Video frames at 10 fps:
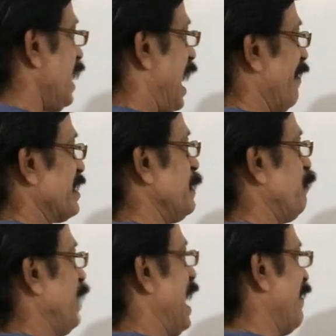Our
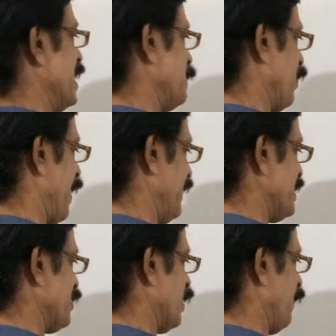simple average
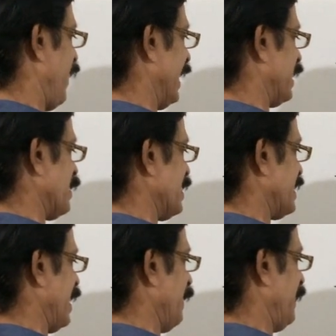profit is equal to
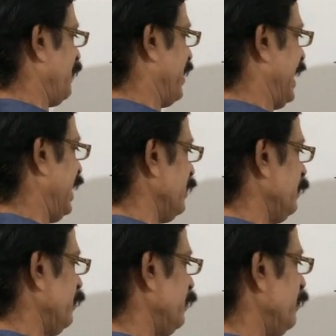
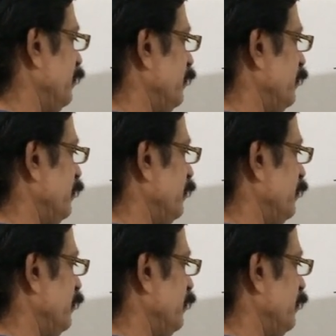5,750.